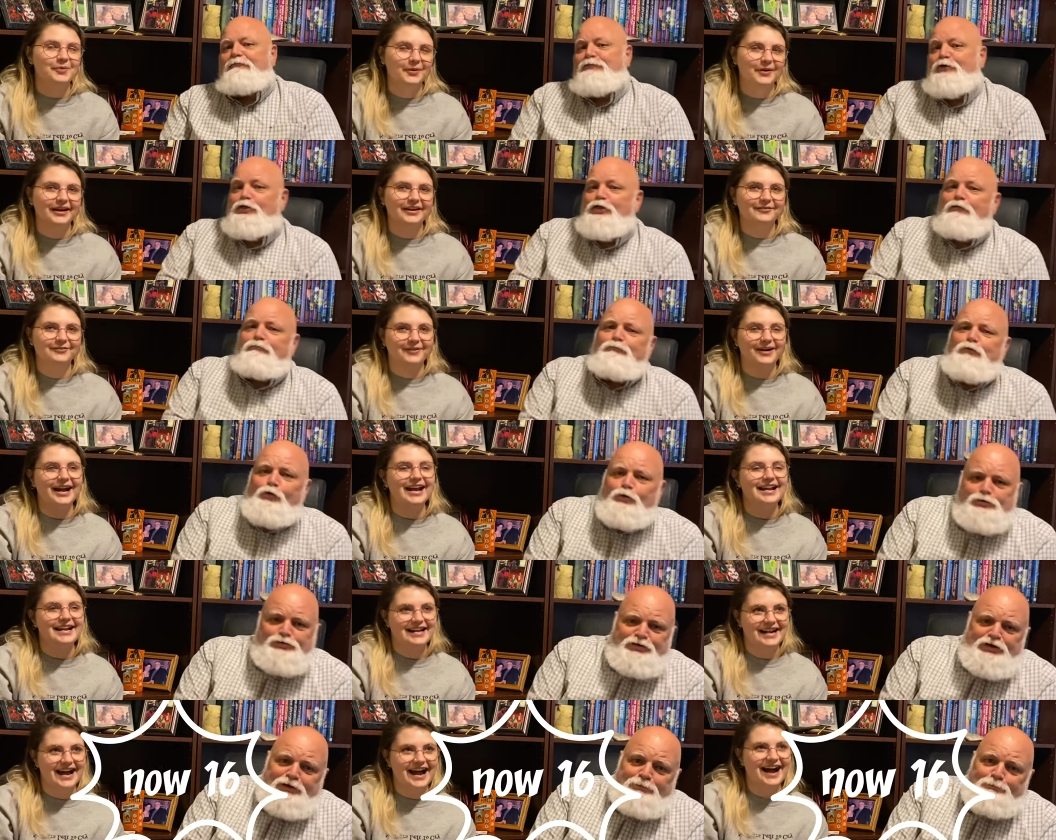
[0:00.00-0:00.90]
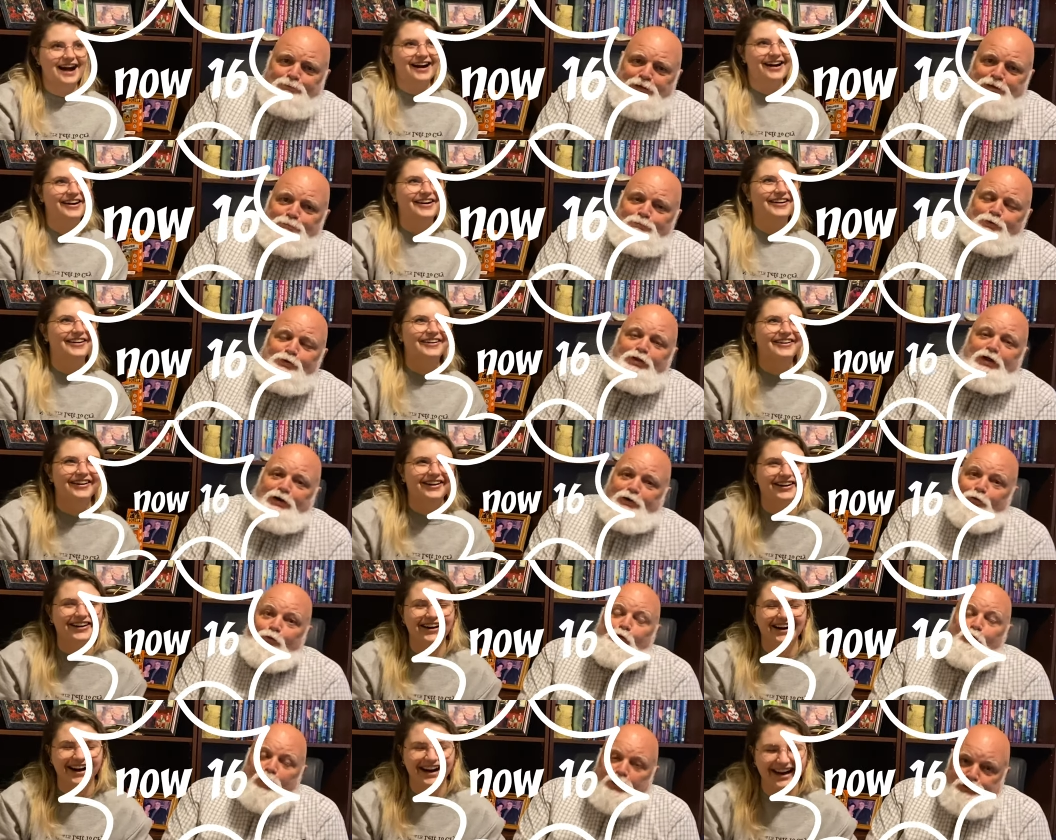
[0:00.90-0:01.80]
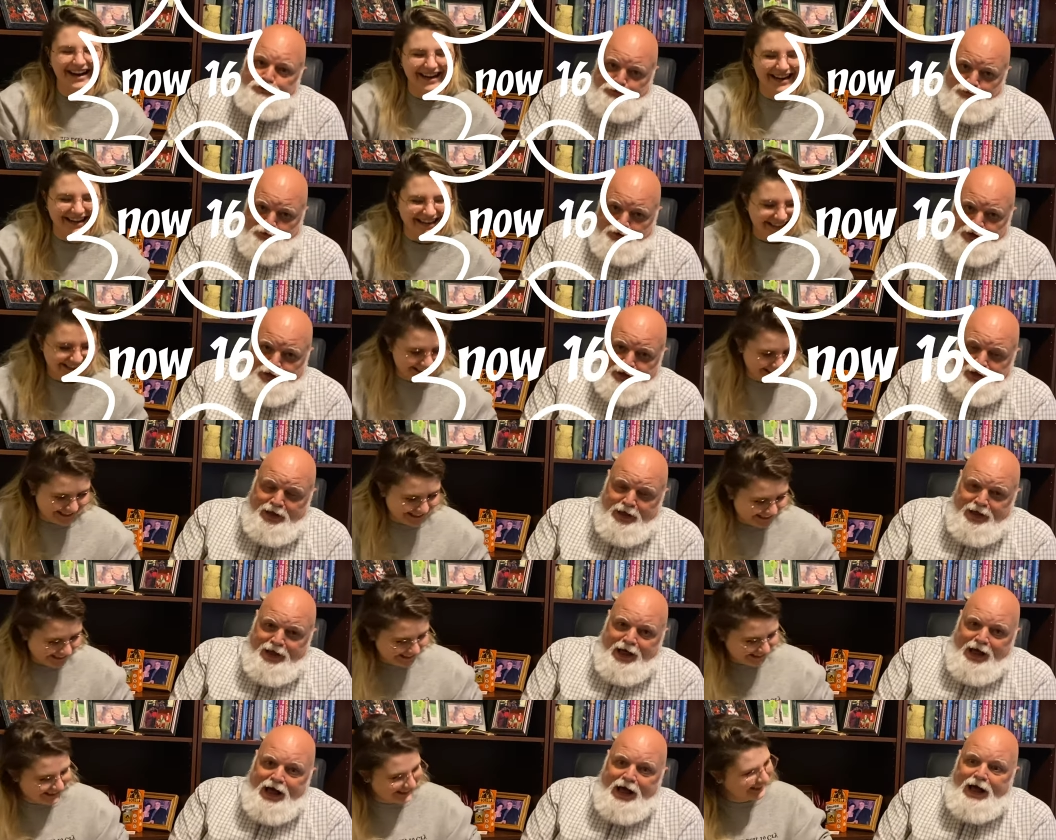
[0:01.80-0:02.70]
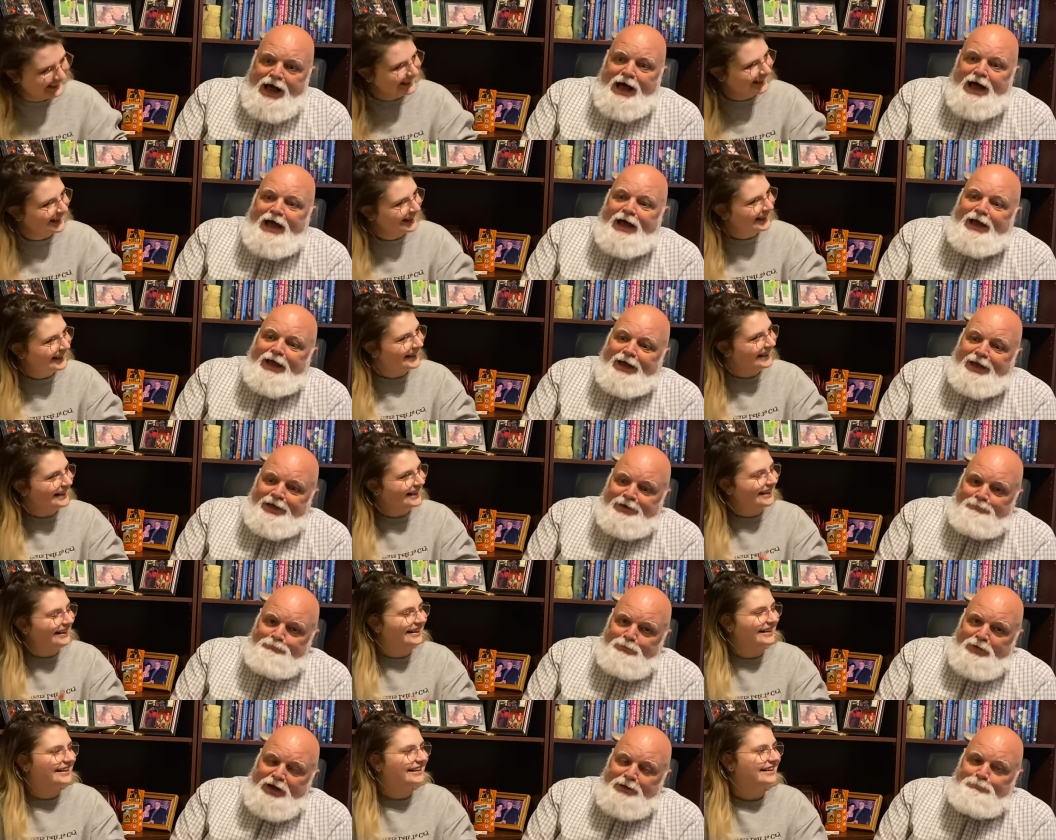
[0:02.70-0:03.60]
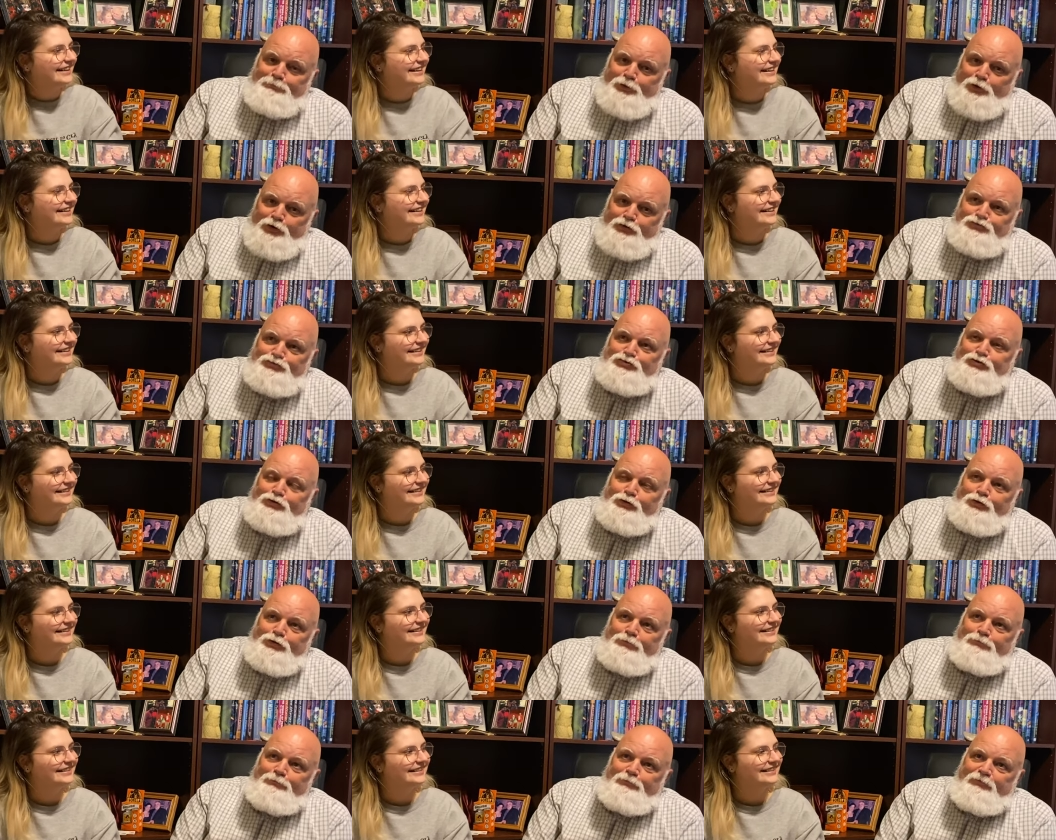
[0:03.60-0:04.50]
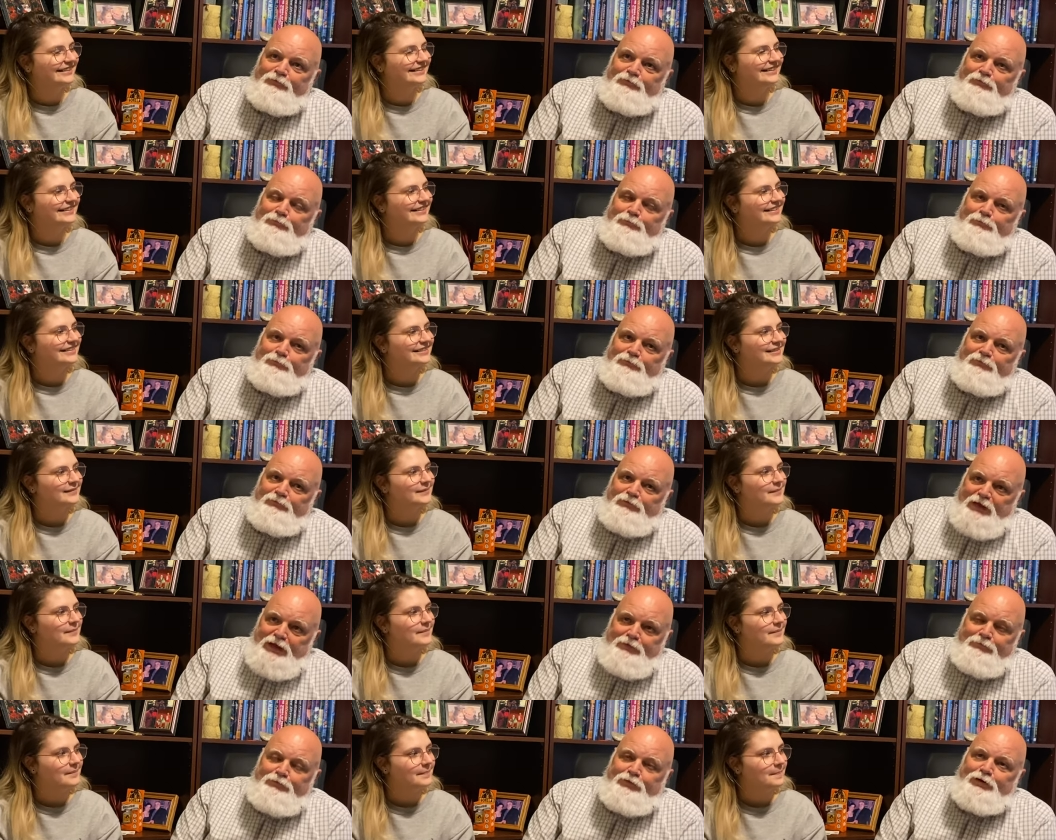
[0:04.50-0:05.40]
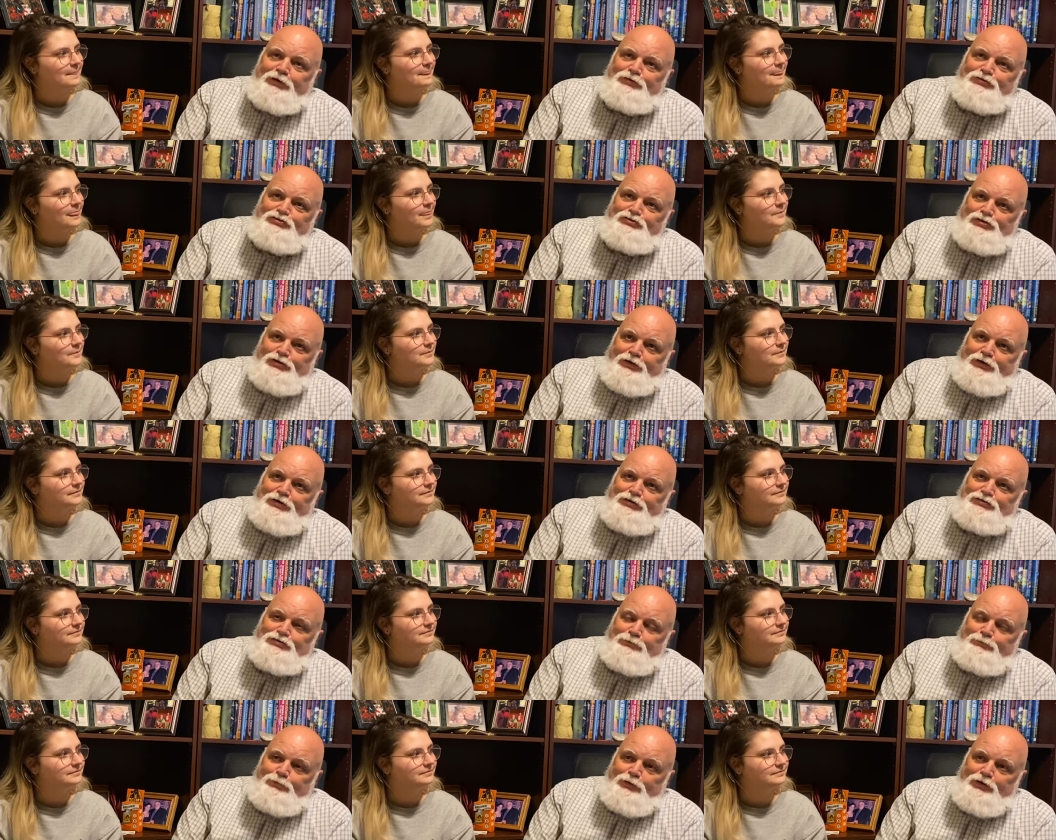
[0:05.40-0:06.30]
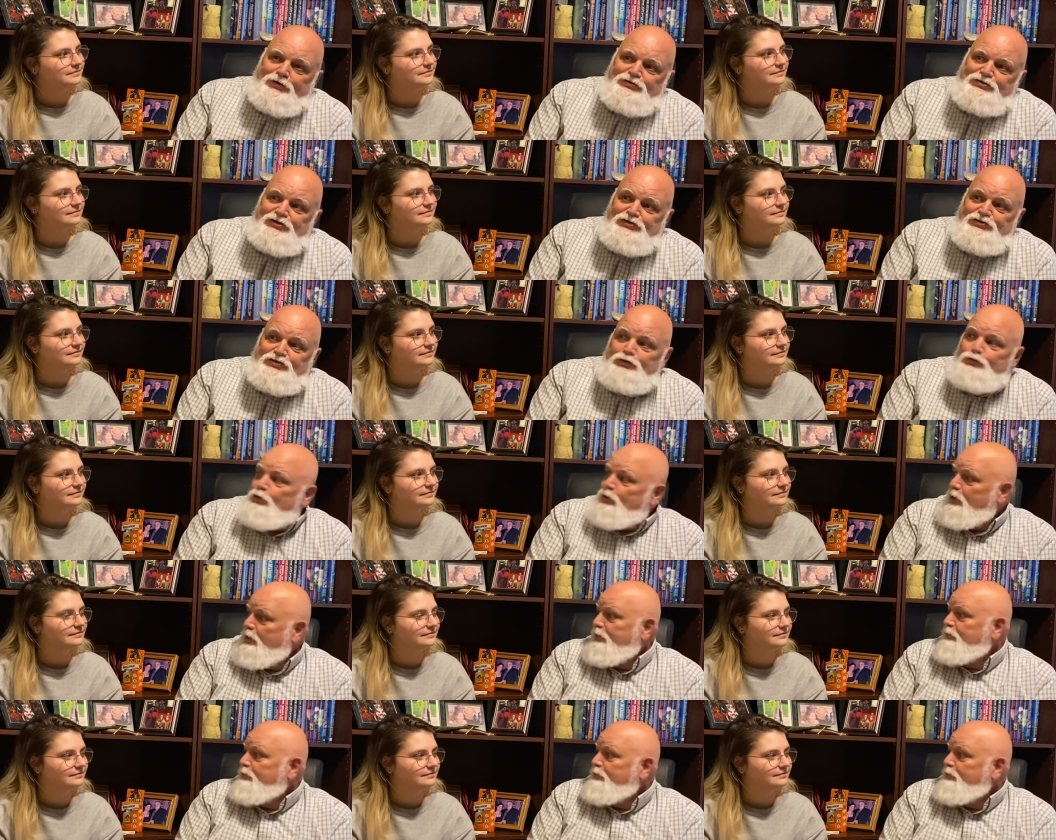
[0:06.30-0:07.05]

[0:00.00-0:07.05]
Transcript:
Speaker 1: point for the fourteen right people that are wondering, I, my personal... favorite series of books is The Wheel